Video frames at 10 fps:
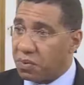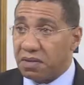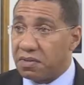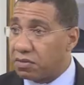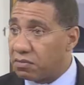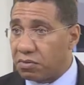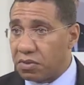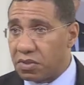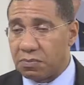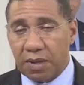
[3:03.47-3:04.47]
We have
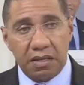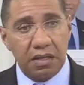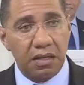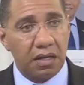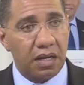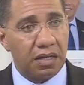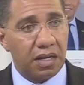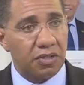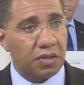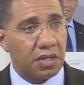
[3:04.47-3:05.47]
increased spending on
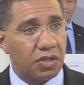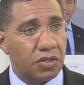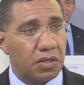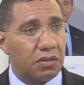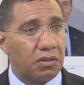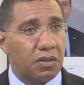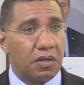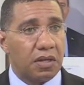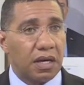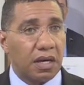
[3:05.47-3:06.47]
education,
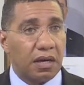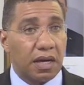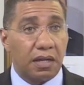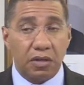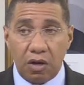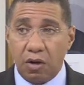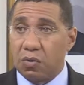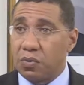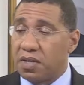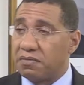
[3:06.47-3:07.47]
and now
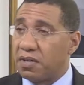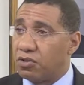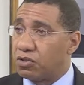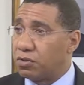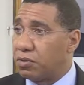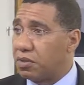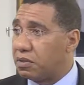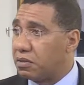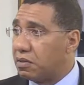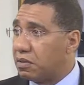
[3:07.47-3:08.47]
we have
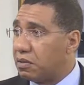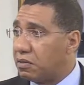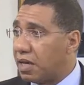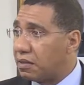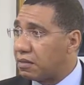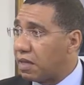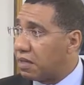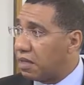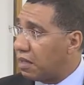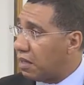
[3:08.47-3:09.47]
ensured that
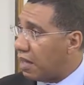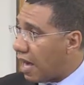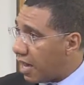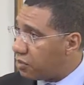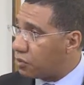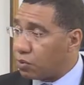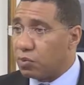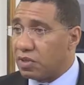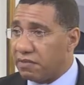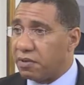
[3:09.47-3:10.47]
at the high
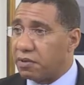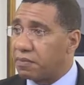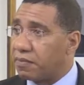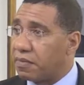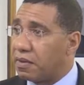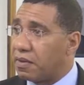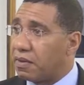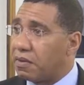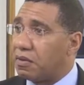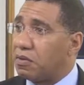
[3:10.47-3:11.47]
school level,
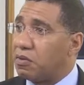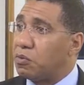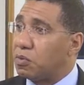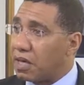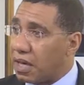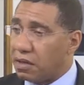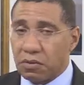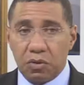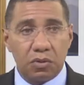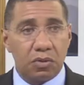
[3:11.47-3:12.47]
you
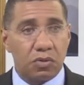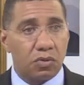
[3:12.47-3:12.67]
can go to